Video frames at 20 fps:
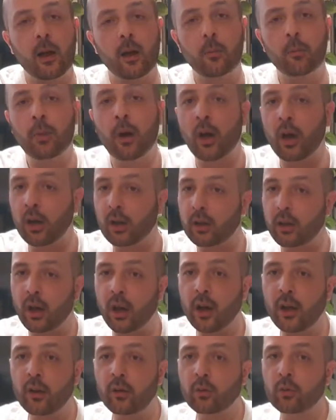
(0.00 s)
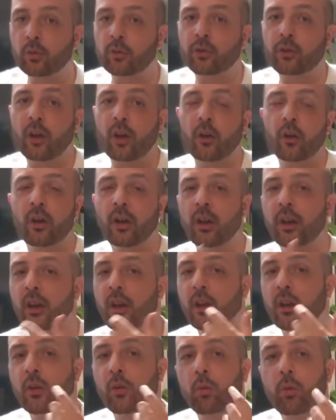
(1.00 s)
Perlite also, and
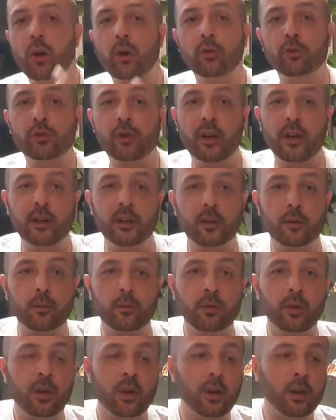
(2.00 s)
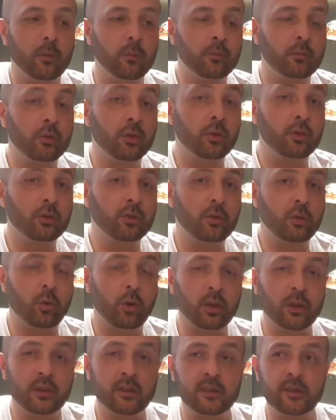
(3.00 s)
a well draining good
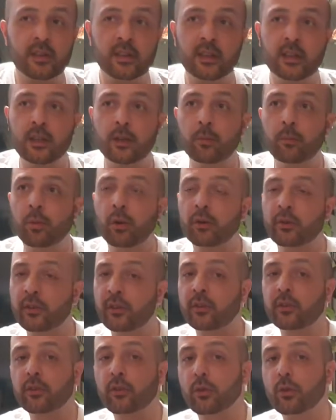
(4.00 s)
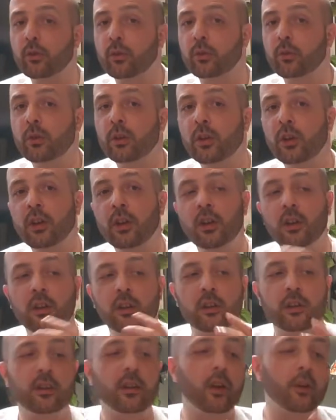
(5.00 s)
quality potting soil.
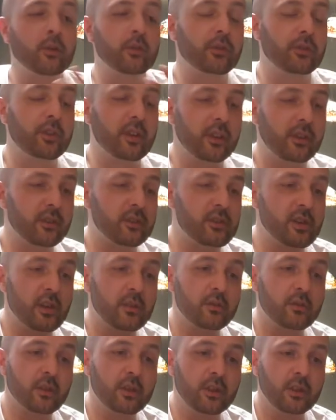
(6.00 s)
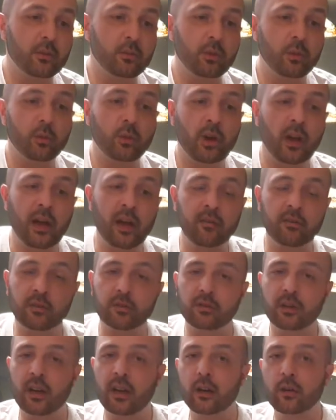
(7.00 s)
Those things generally we will have
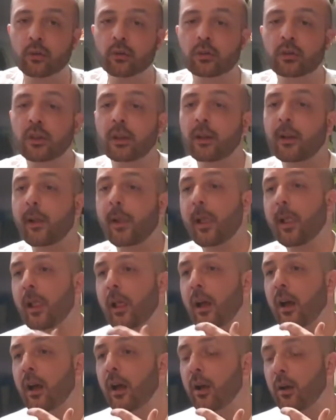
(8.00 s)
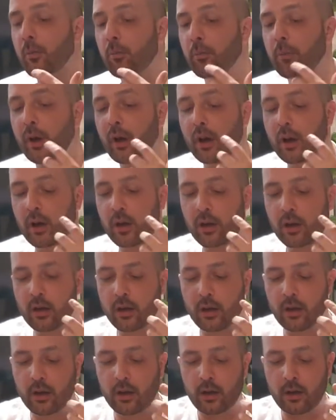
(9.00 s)
around, but
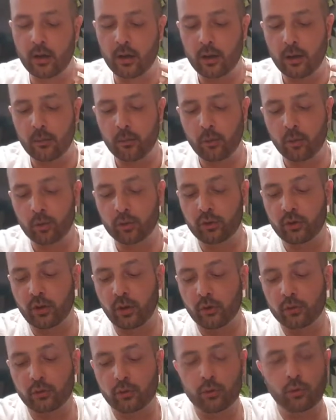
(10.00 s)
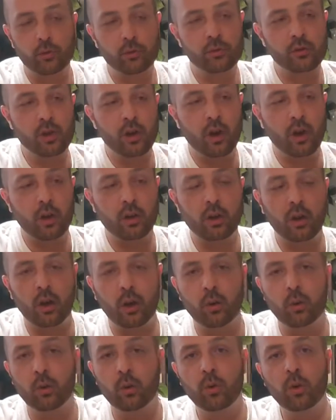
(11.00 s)
horticultural
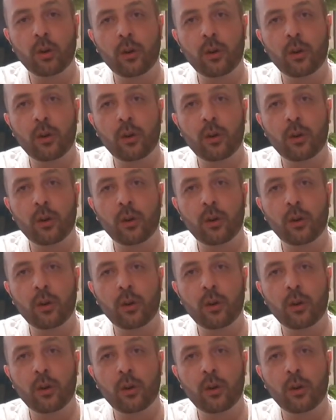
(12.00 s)
charcoal